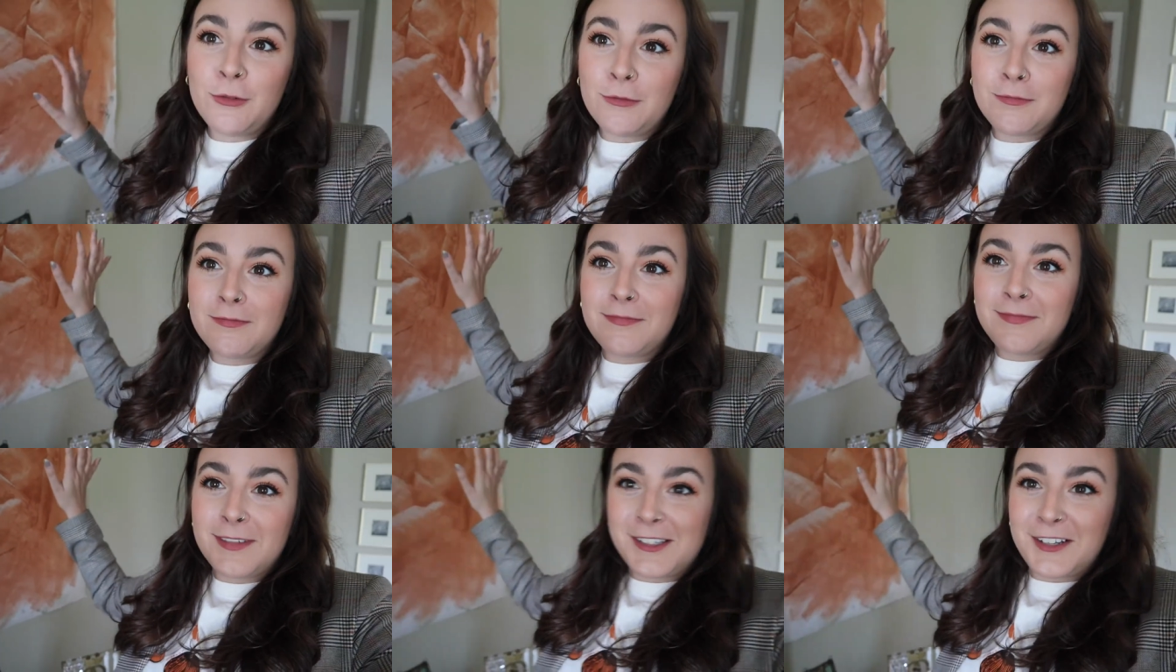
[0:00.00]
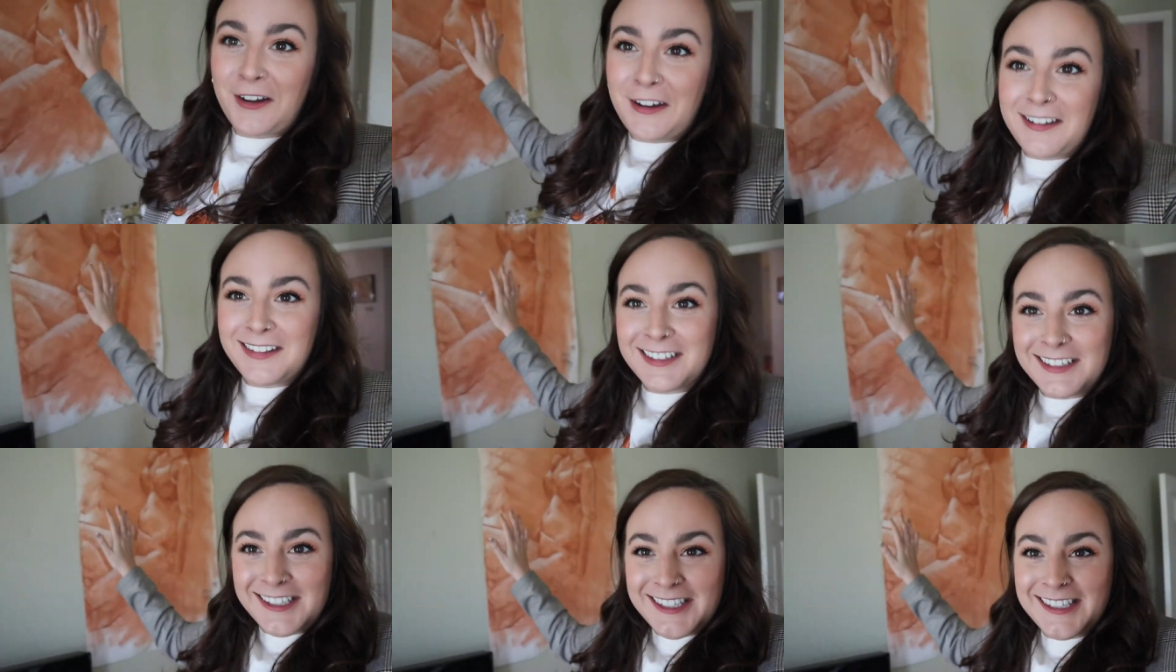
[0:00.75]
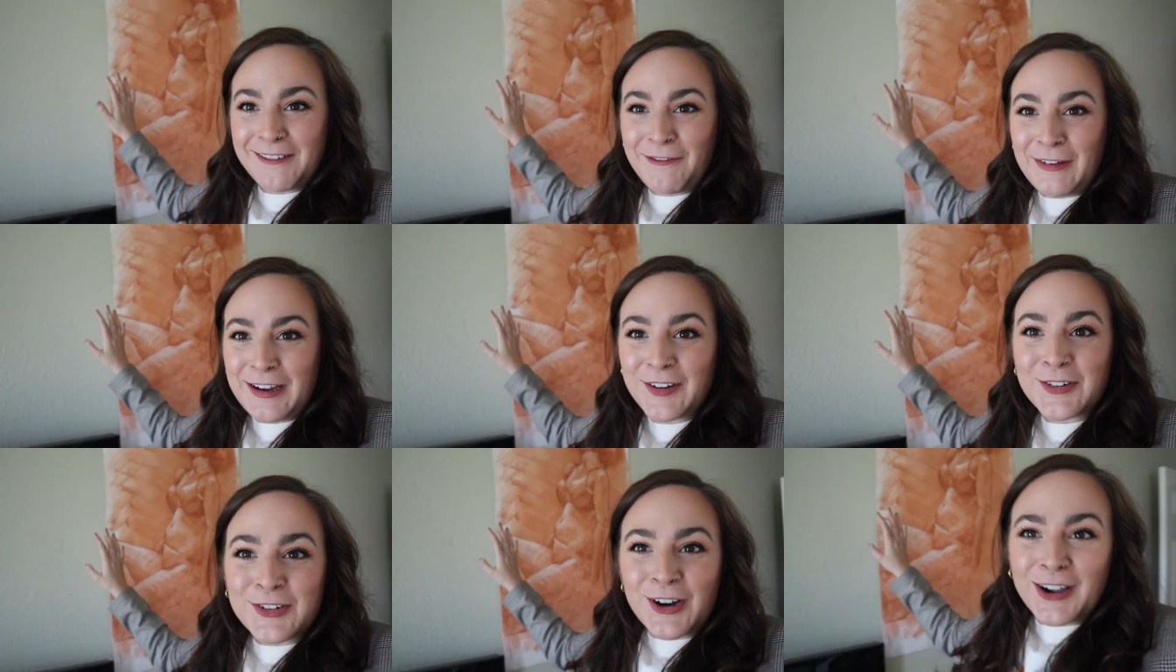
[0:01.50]
Ooh, sorry, this
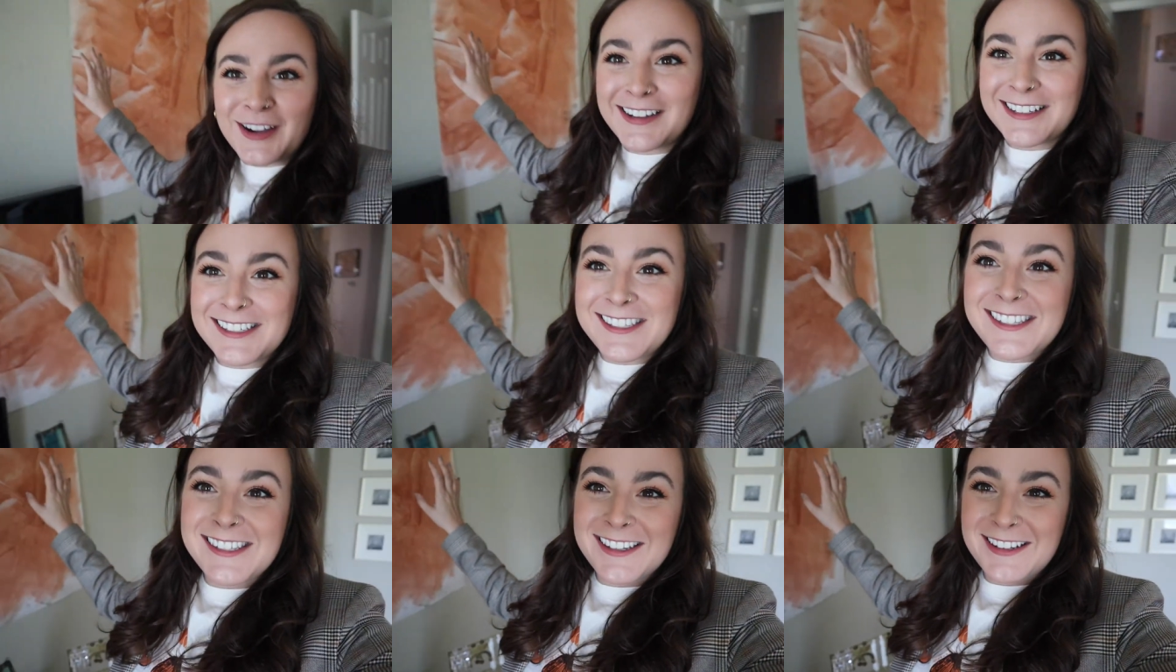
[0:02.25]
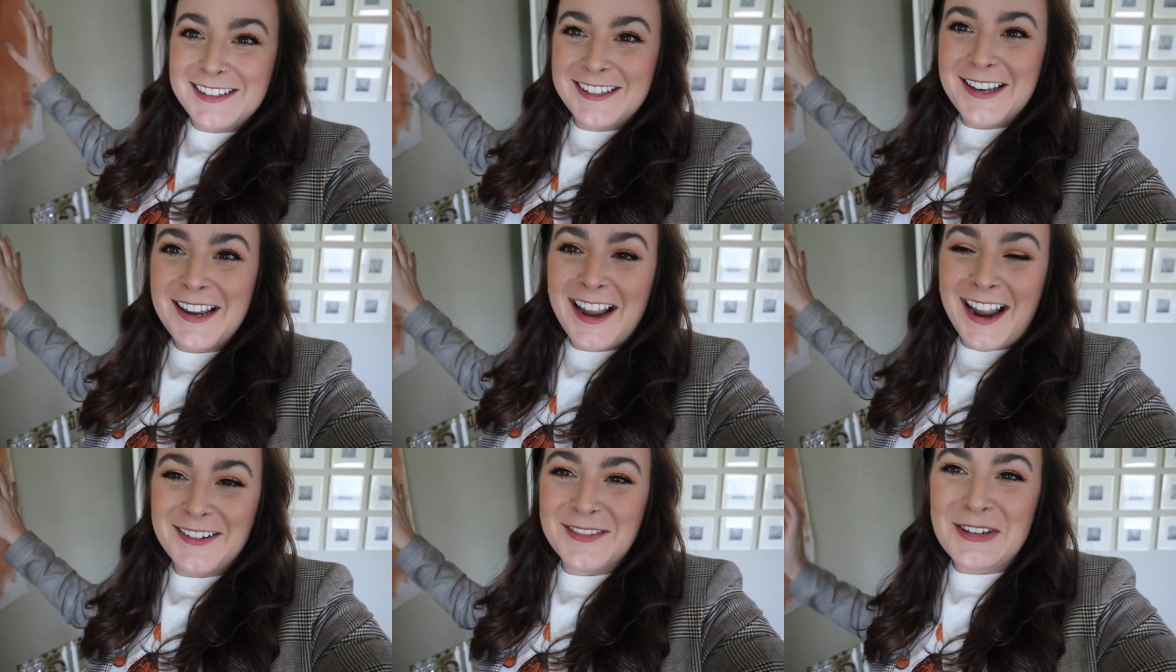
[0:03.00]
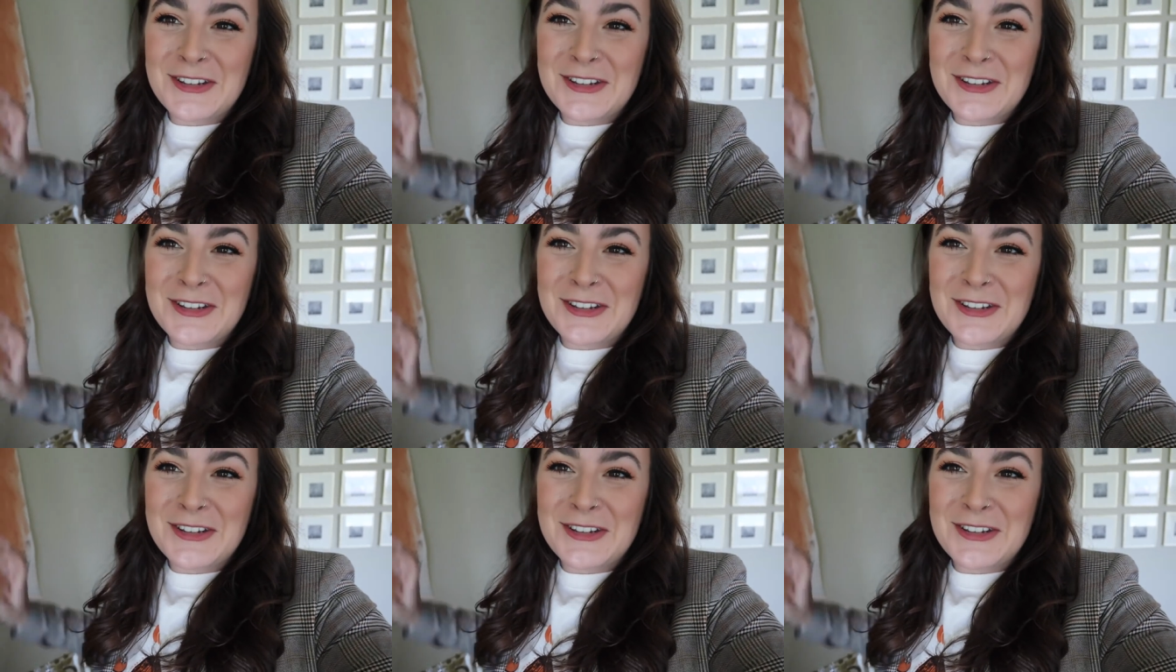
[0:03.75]
figure drawing is kind of